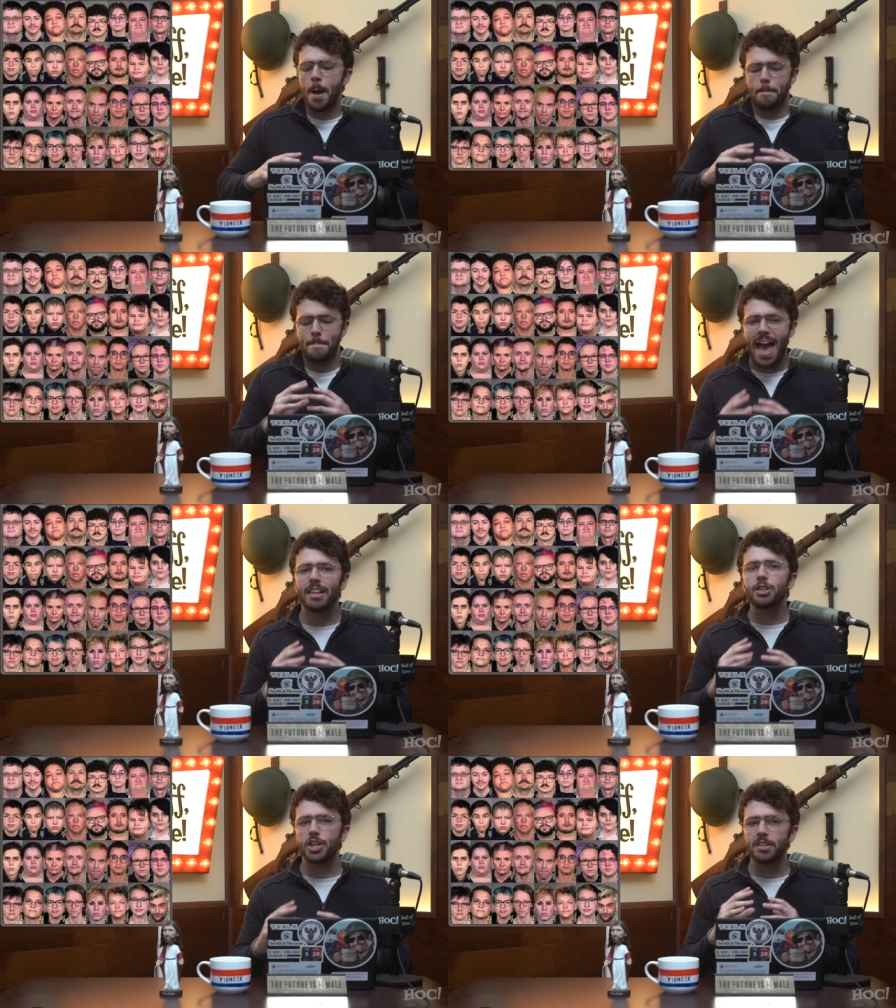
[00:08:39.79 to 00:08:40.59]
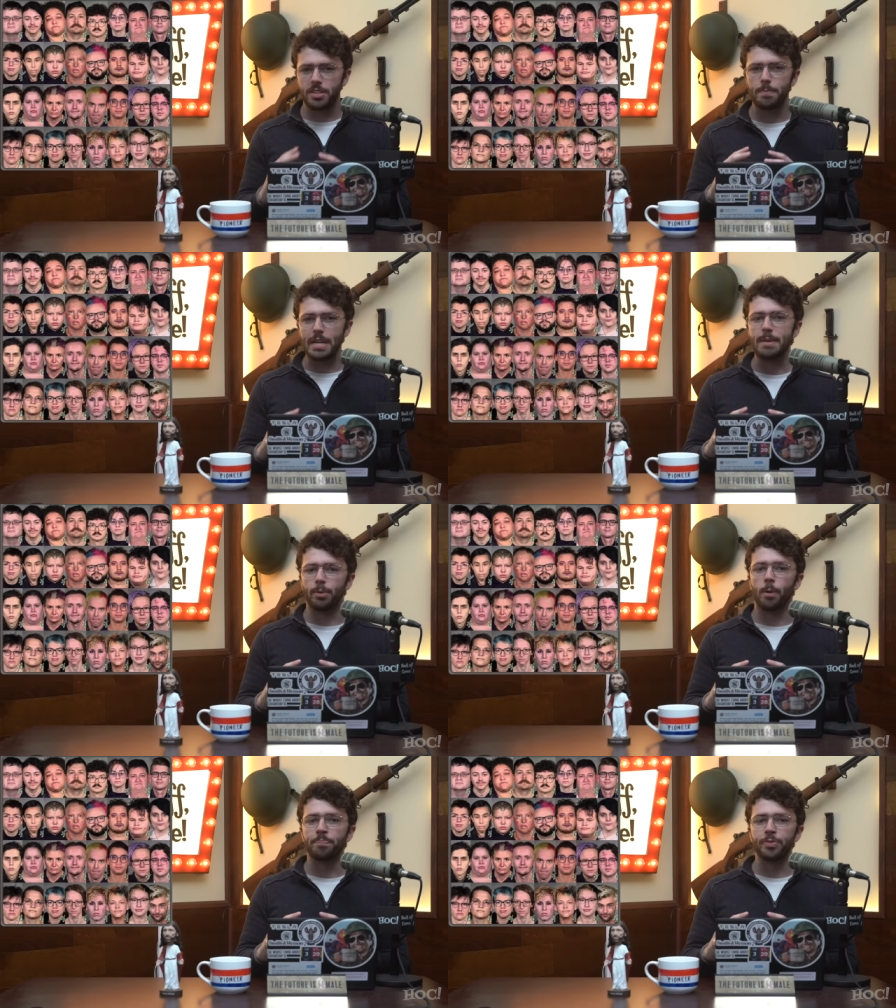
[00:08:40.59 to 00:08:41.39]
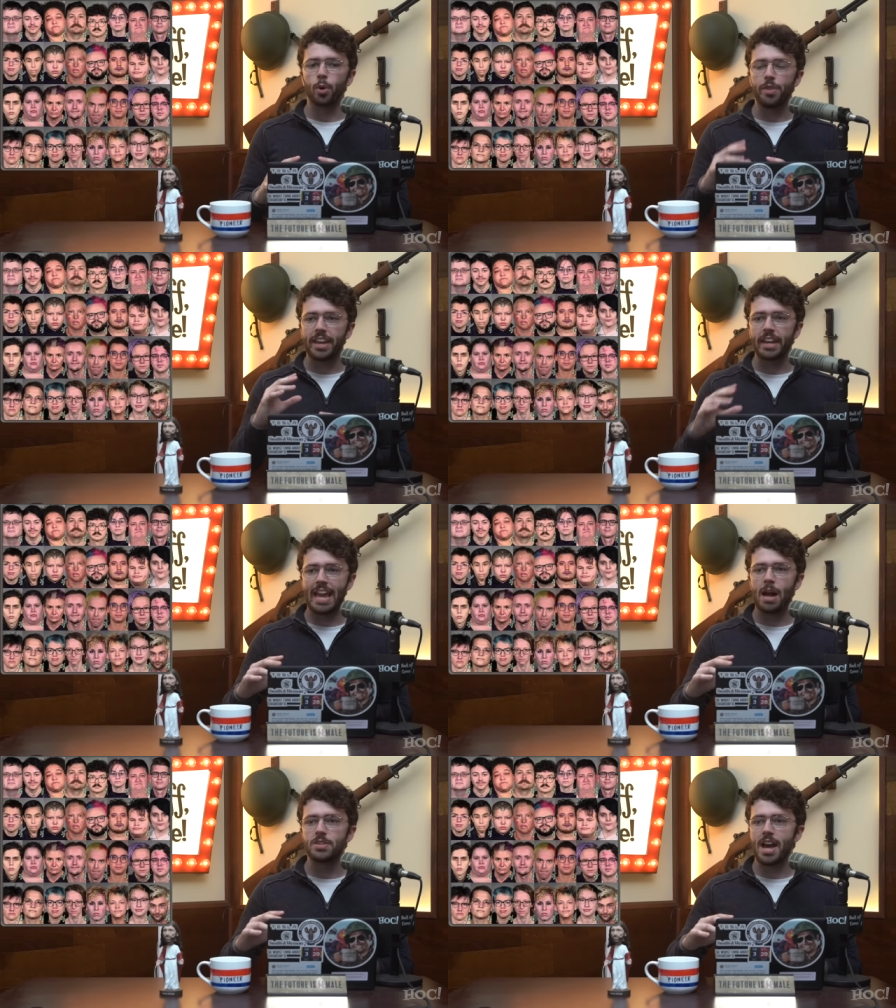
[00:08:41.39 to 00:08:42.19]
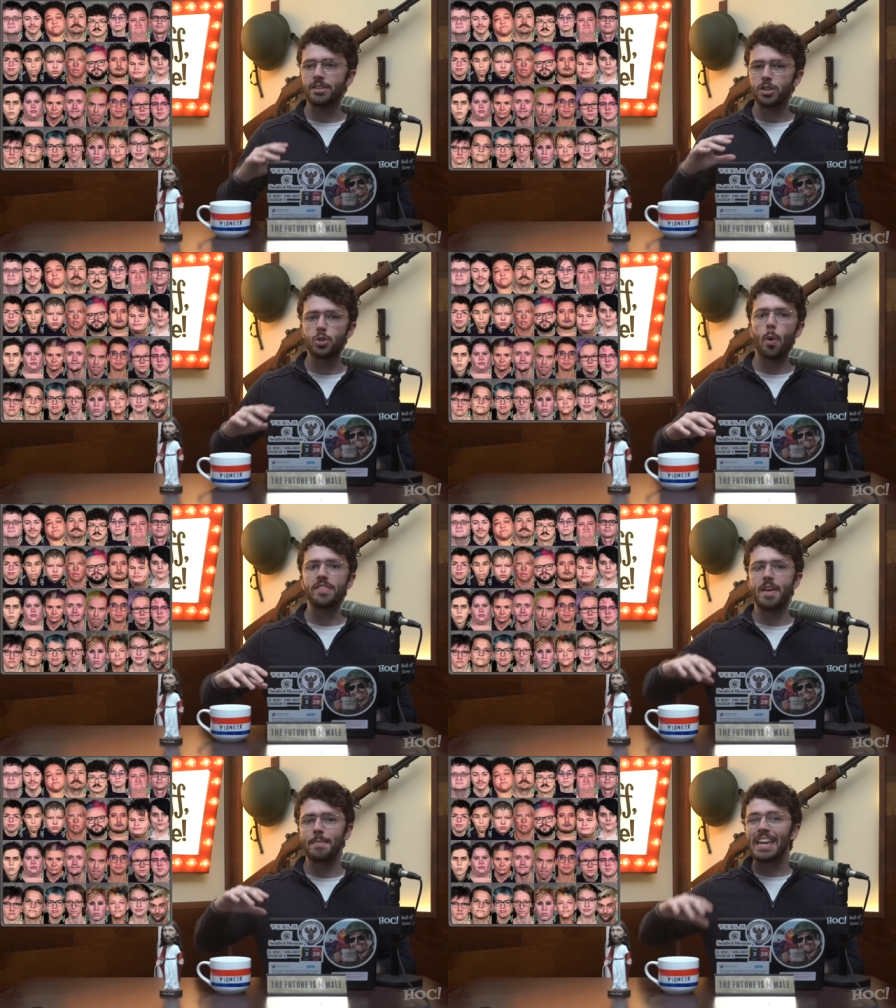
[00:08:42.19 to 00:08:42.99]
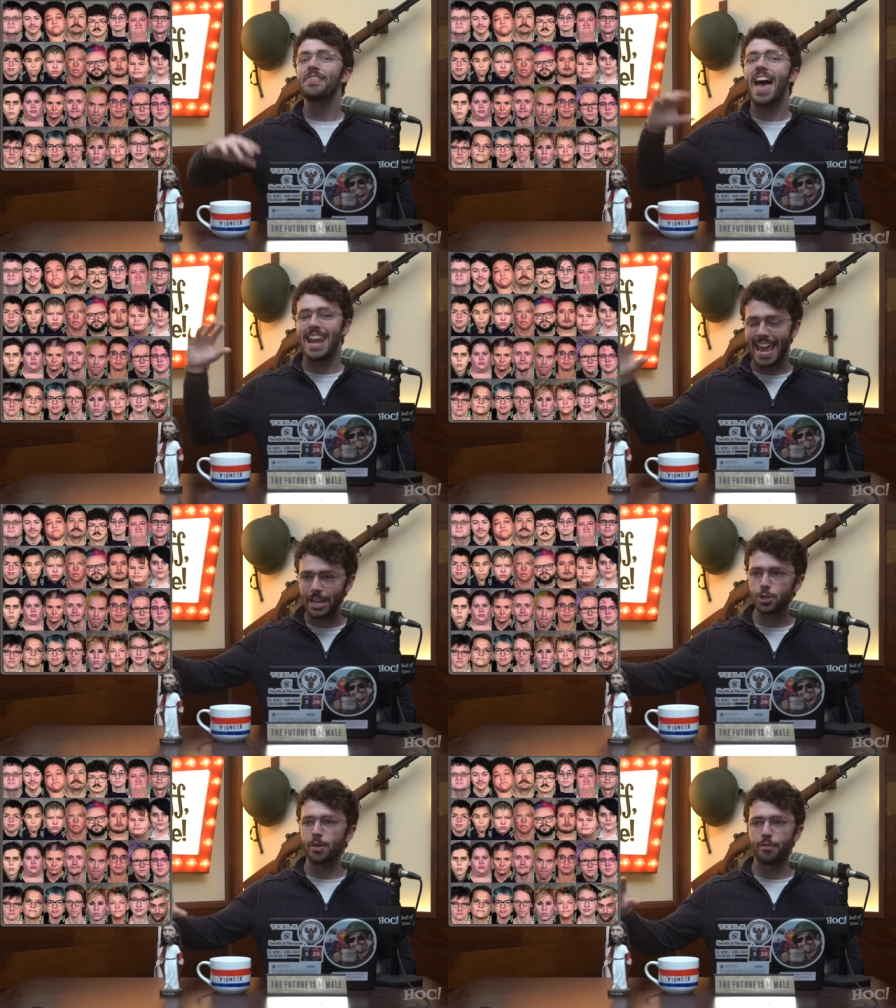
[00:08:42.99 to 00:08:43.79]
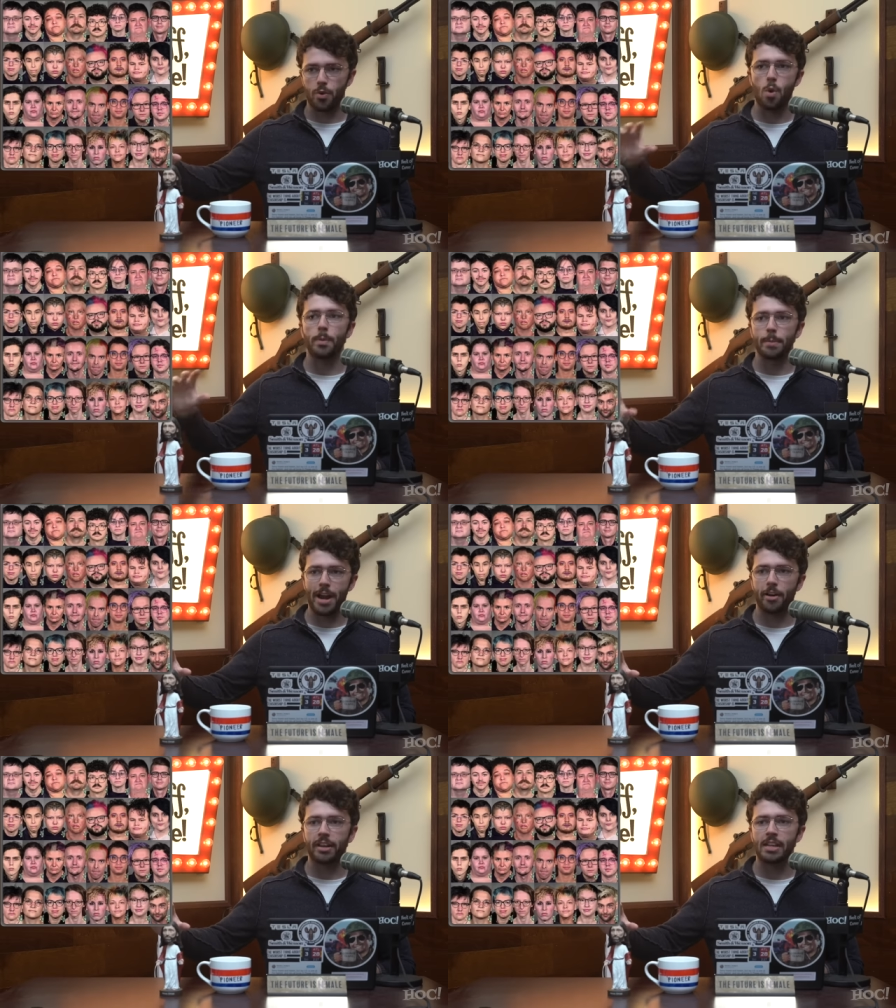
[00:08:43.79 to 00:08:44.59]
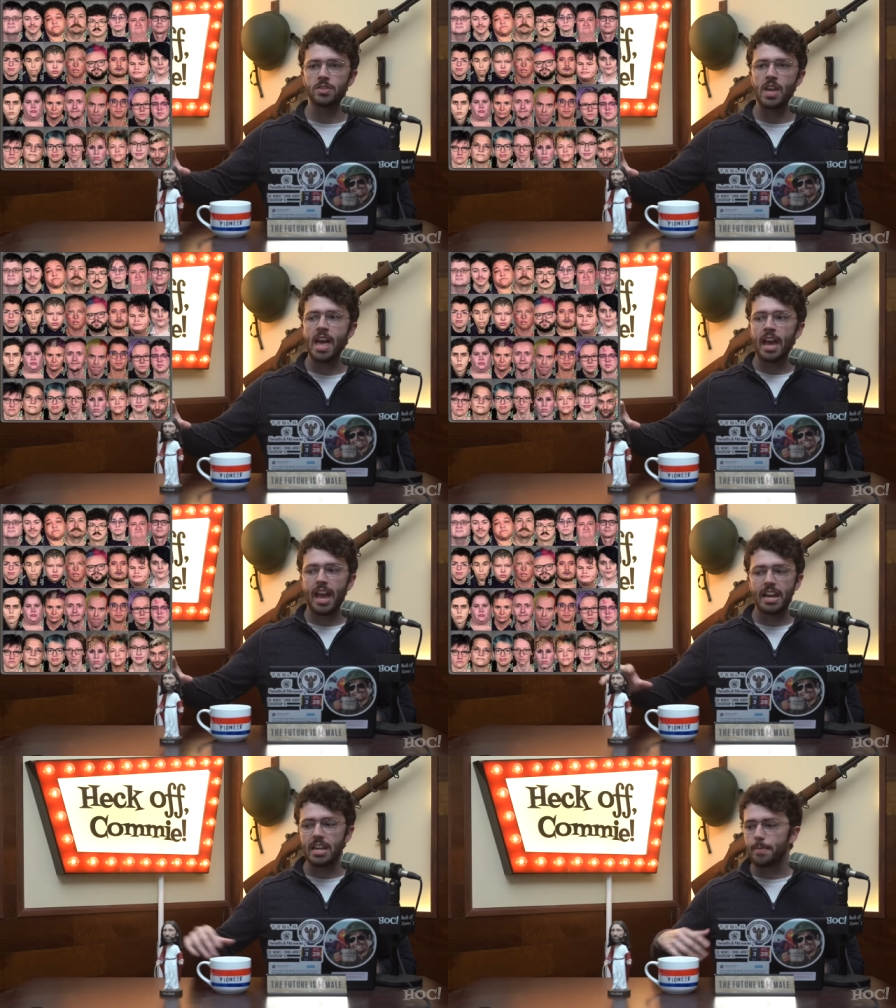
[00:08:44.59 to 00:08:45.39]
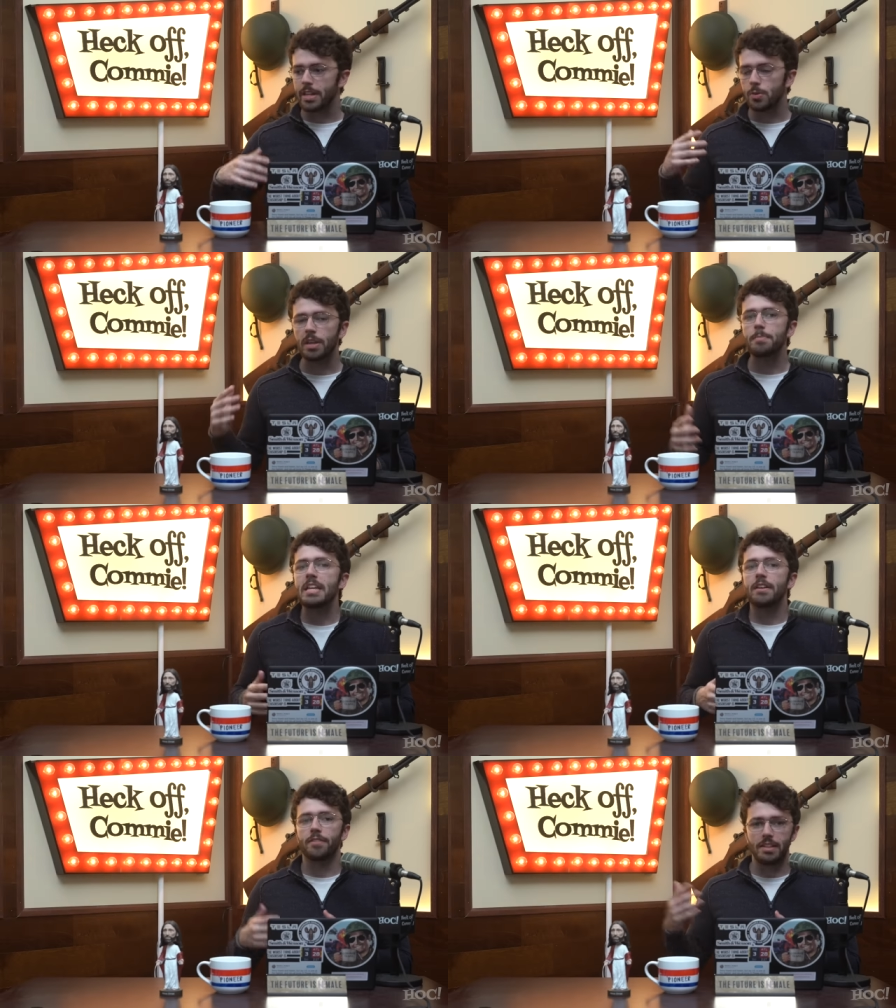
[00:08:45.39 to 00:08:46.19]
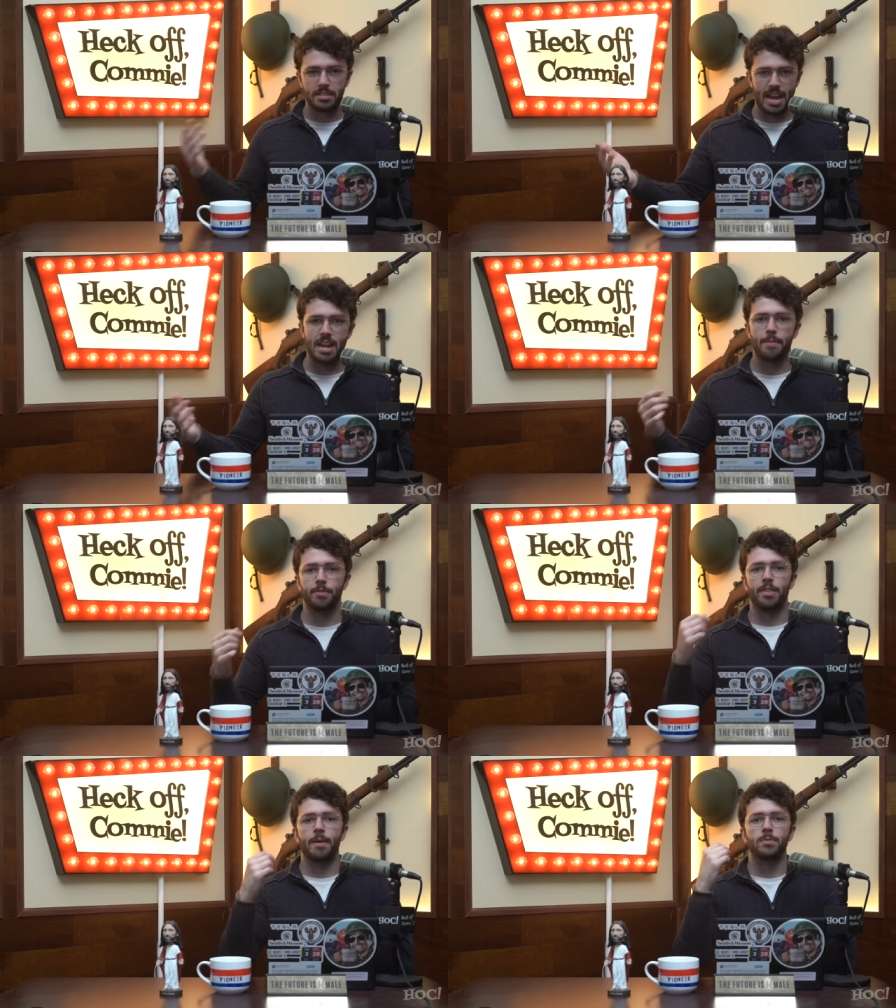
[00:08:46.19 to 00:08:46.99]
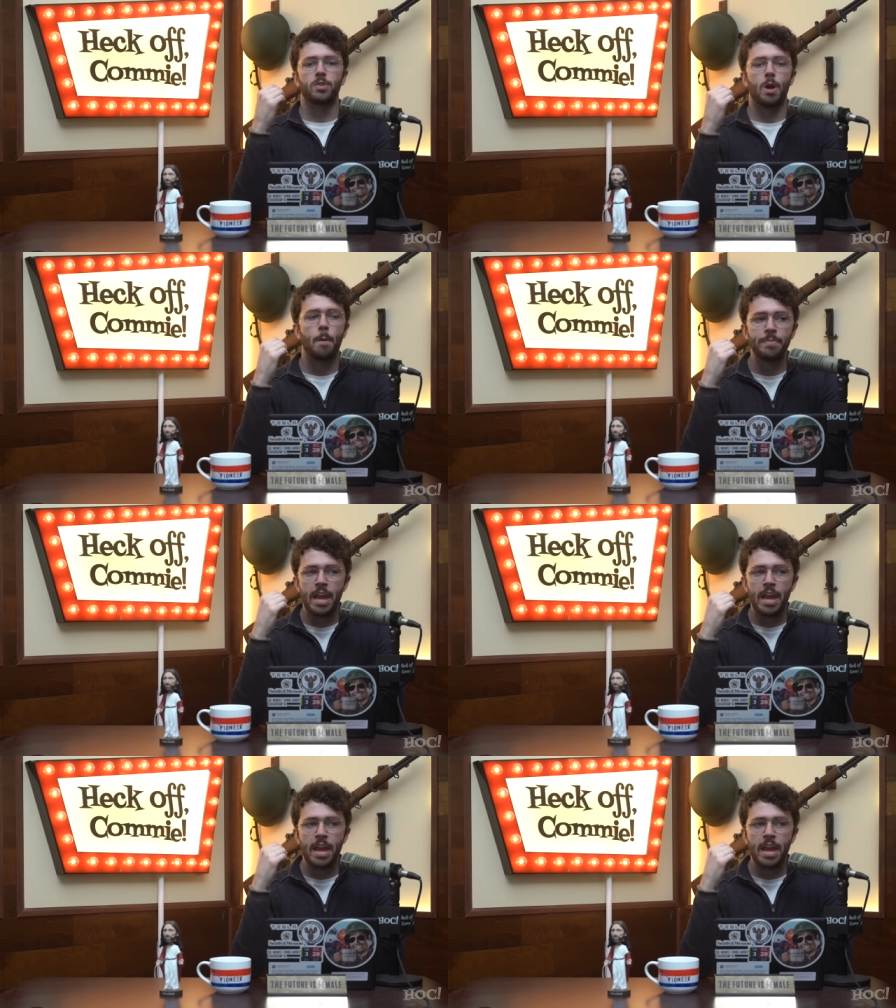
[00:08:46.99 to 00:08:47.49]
maladjusted people who they can count on to join them in that hatred for normal Americans and anybody who can meaningfully stand up for them. So,